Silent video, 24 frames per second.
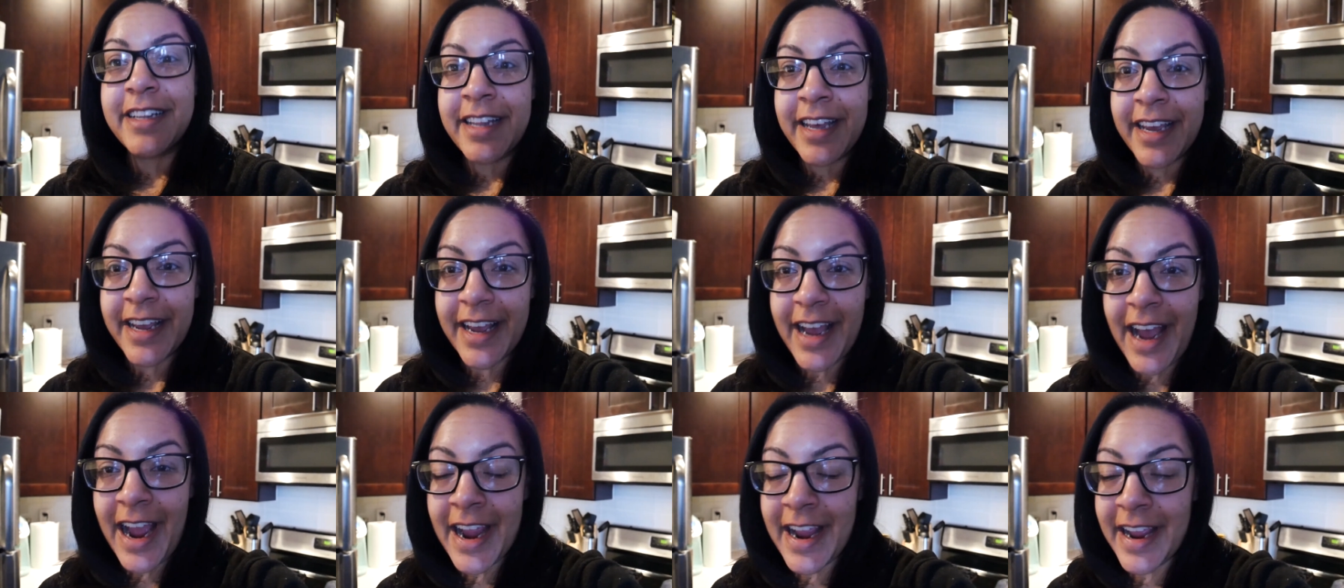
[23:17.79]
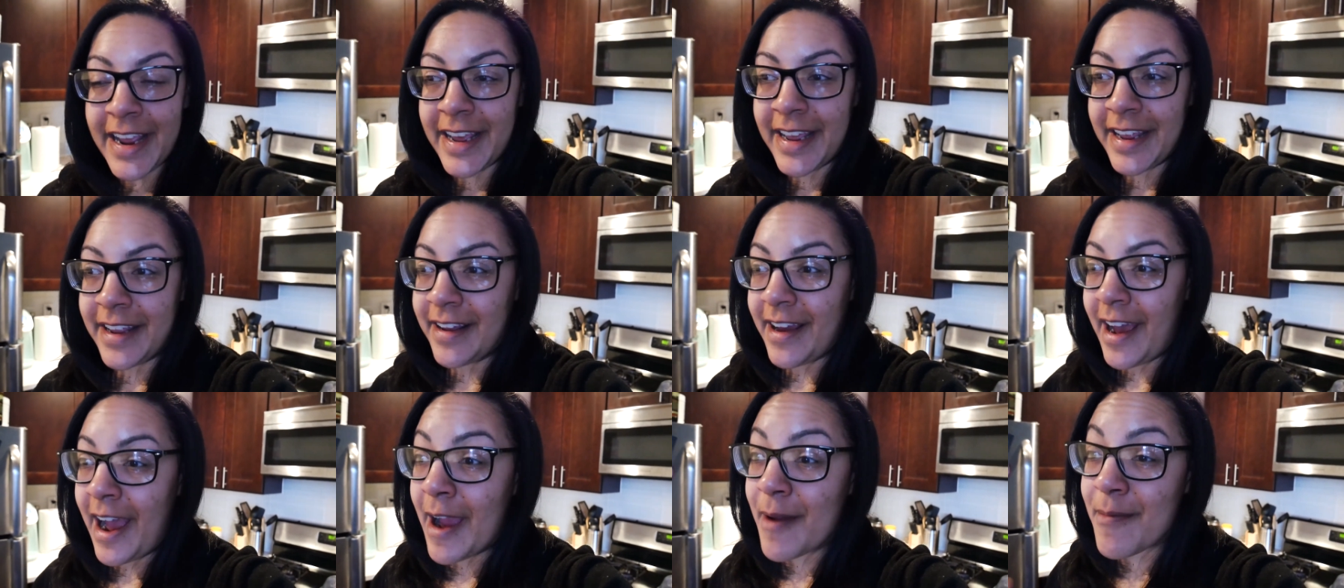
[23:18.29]
Like
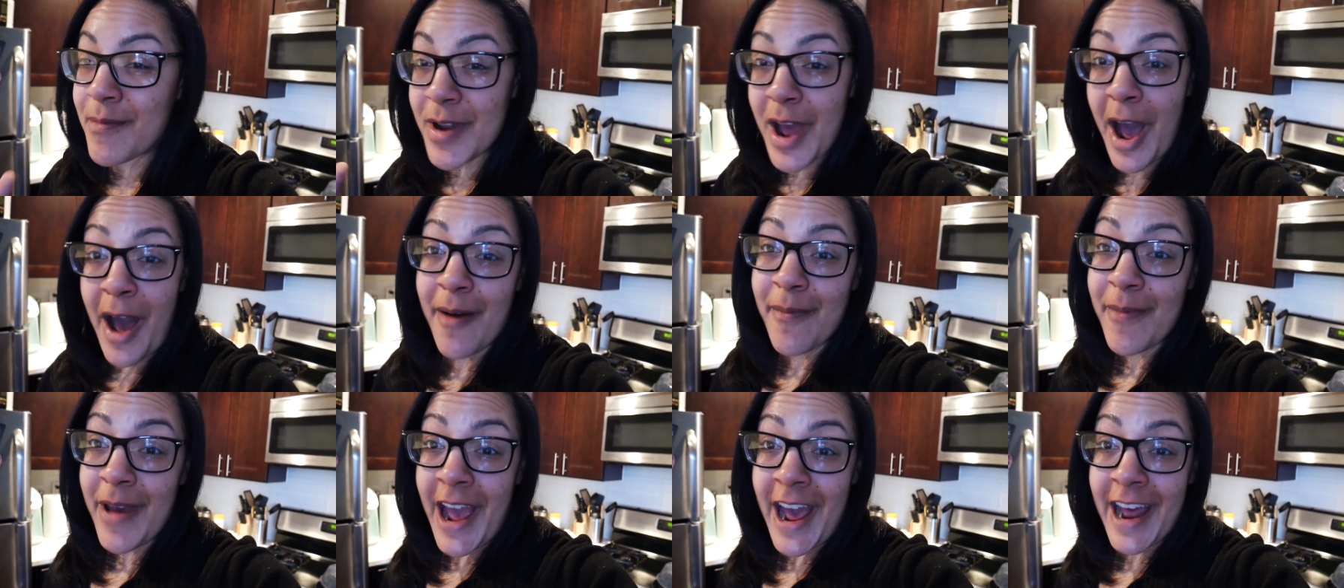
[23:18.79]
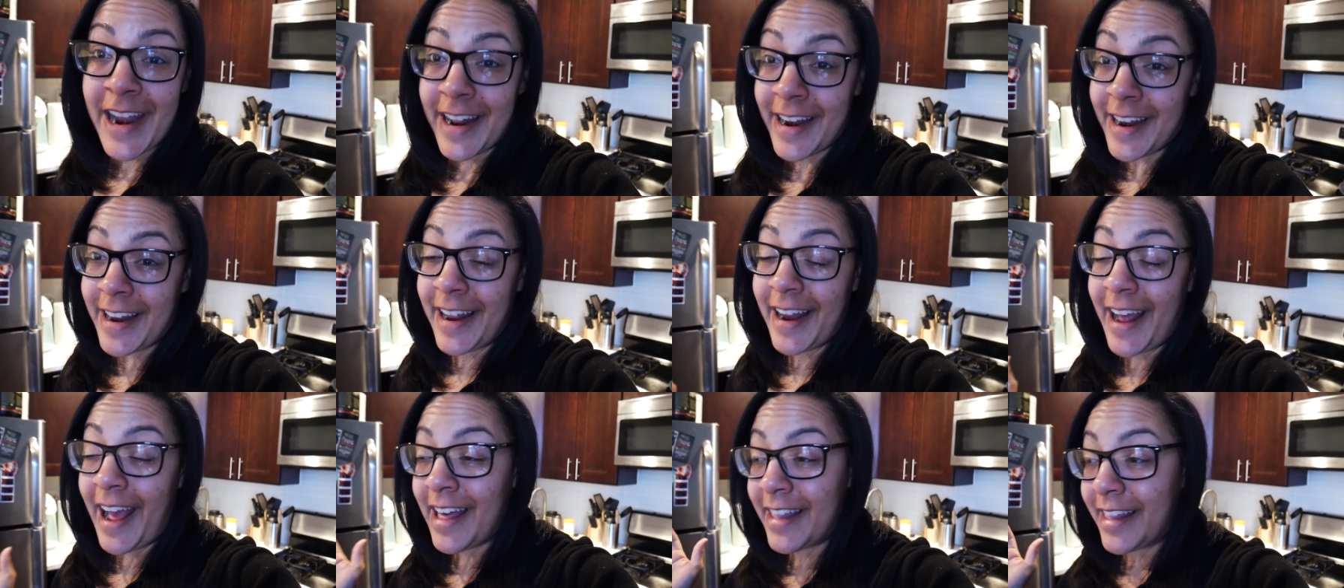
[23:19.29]
I'm not mad at
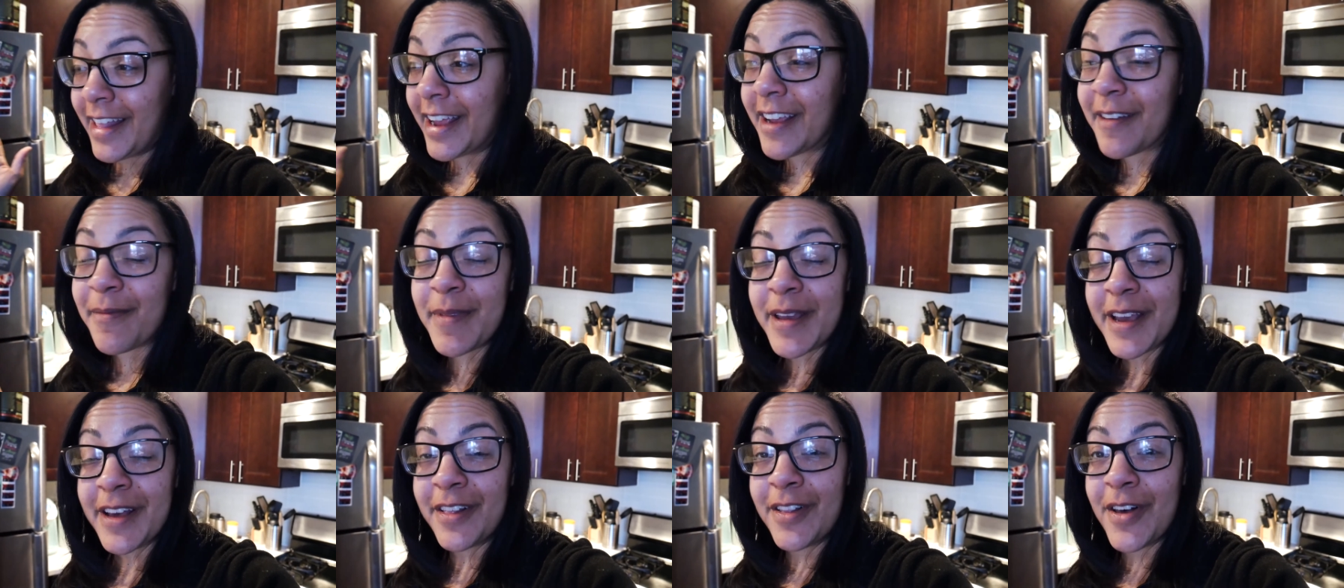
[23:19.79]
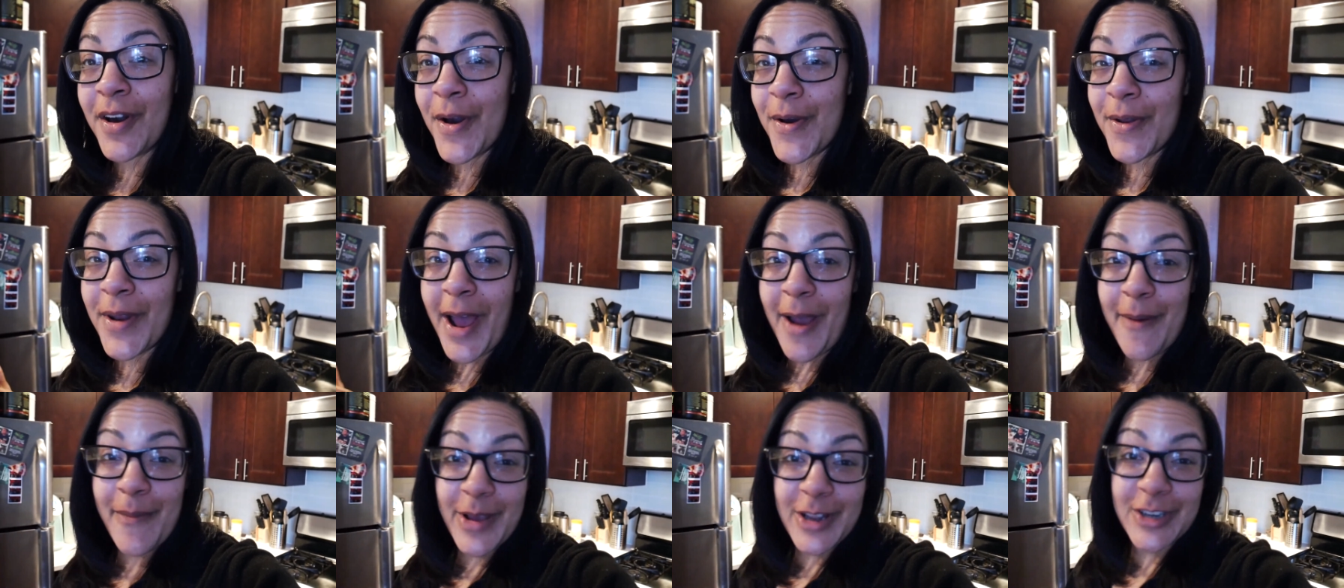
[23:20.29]
it. I like being alone.
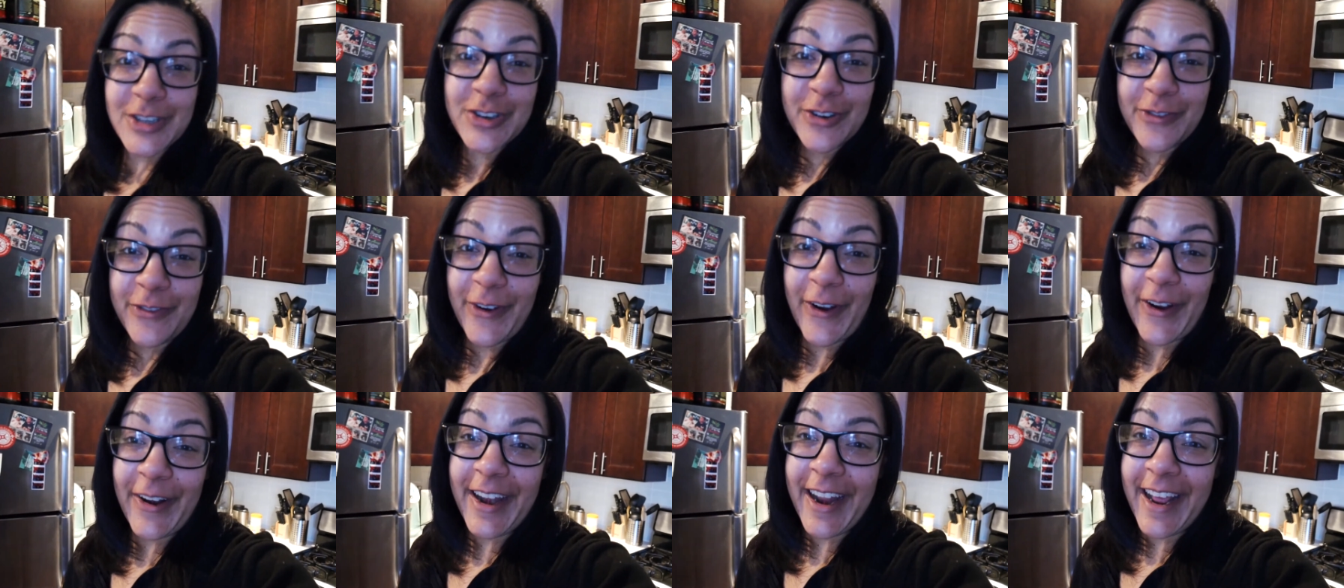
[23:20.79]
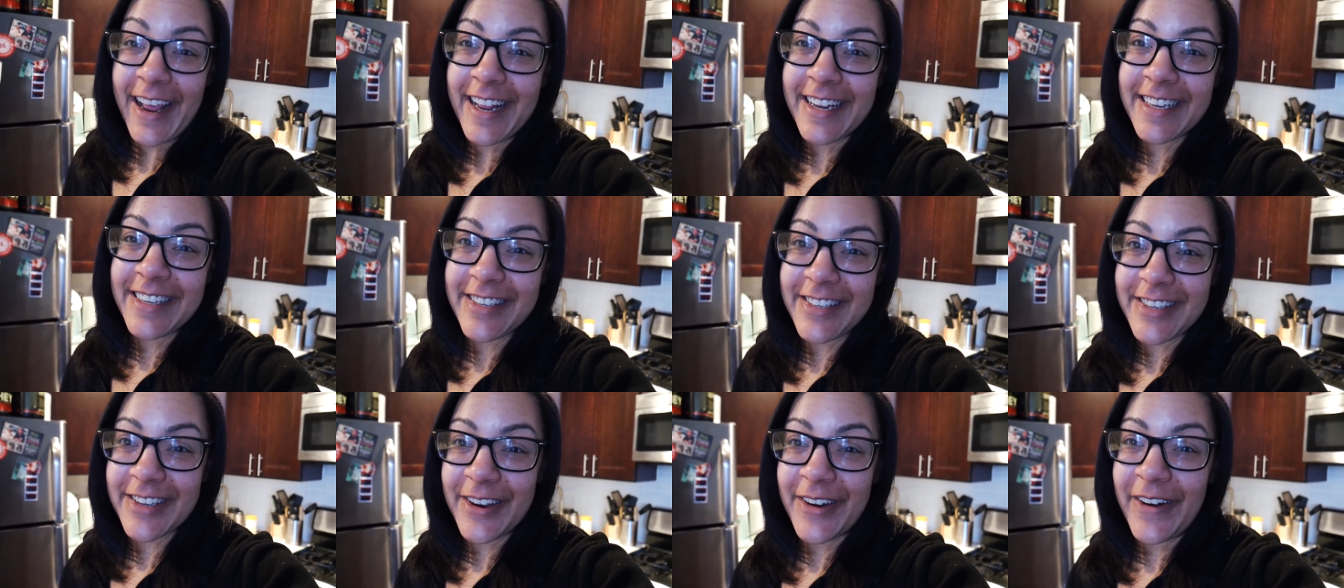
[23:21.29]
I'm
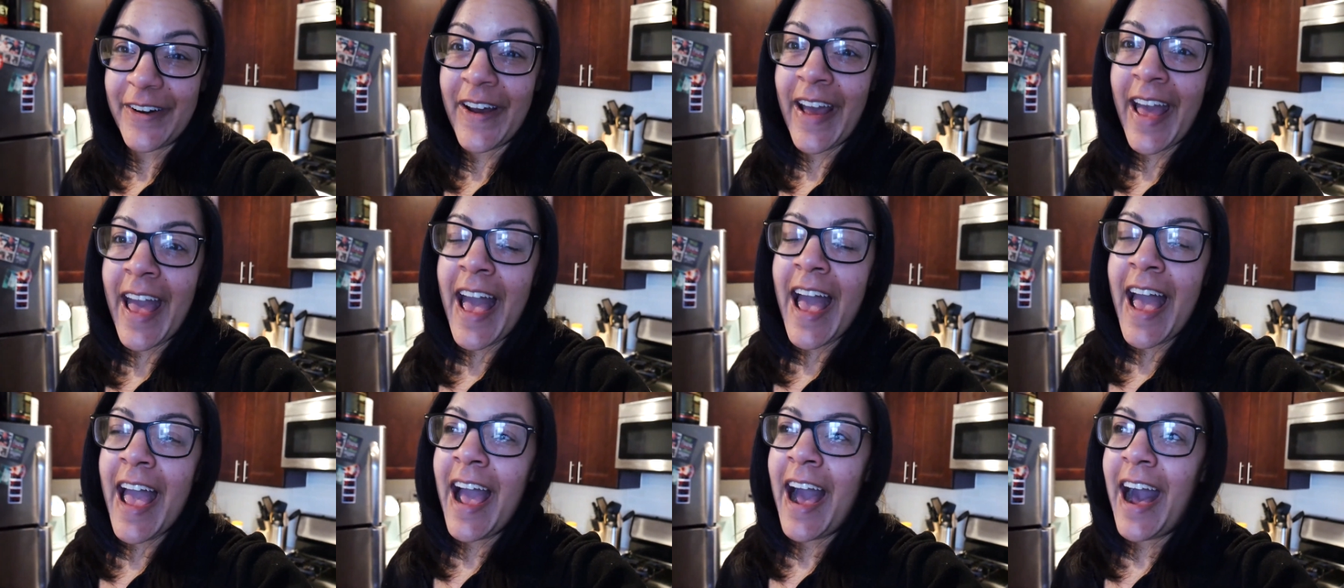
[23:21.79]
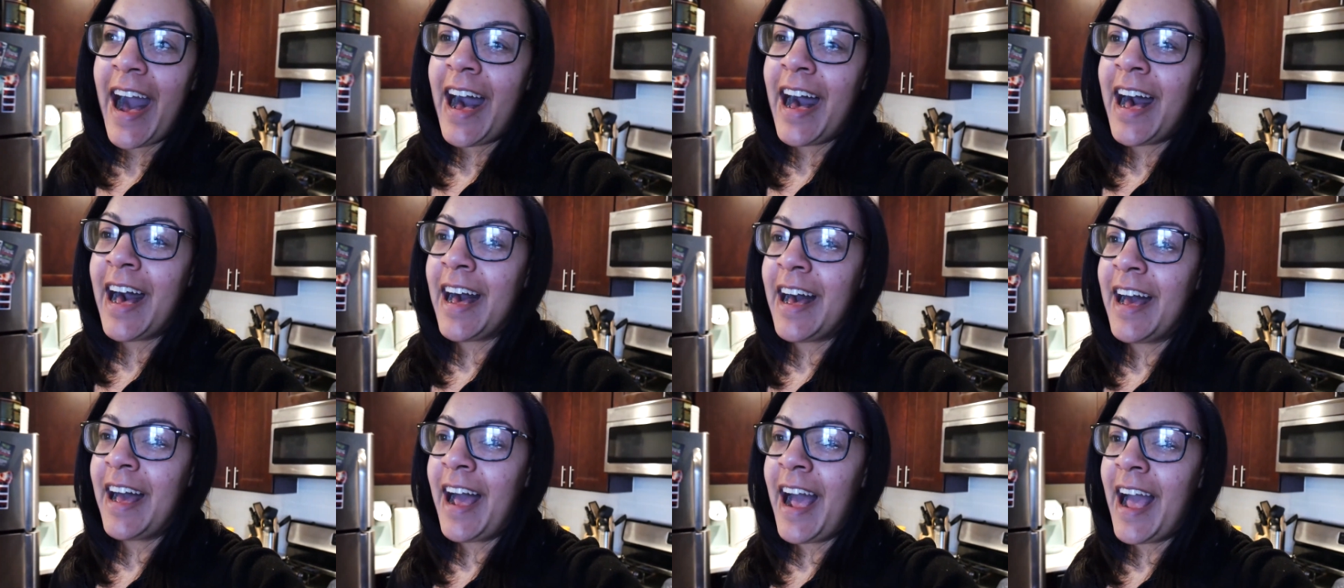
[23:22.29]
introverted. So,
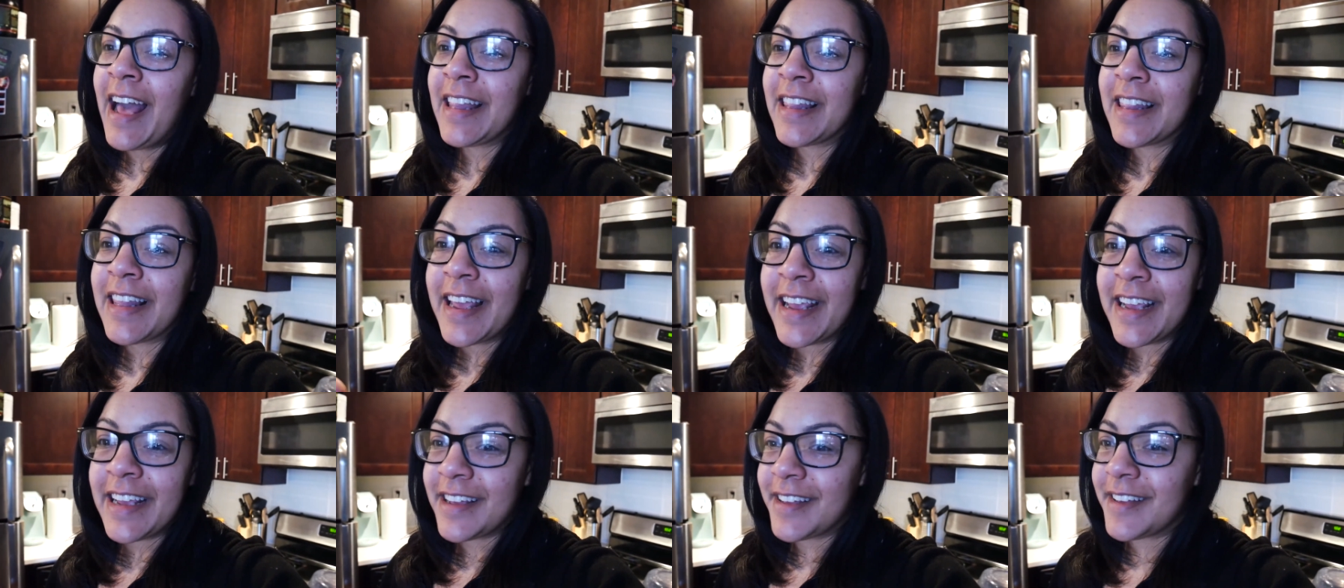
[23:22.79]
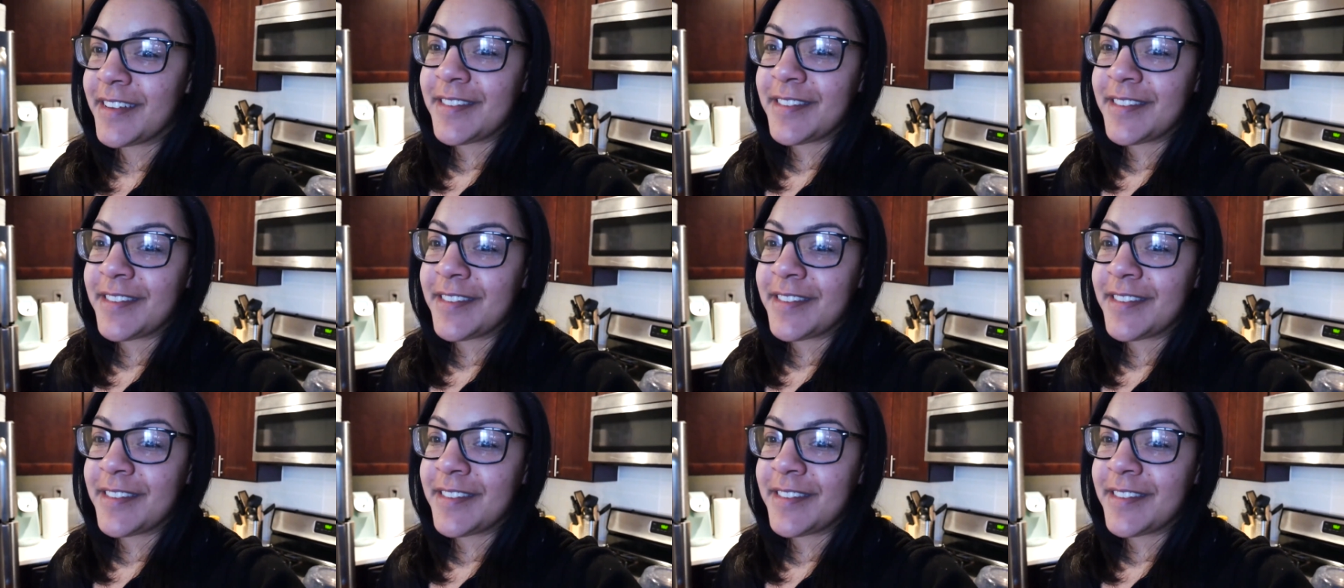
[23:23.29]
I like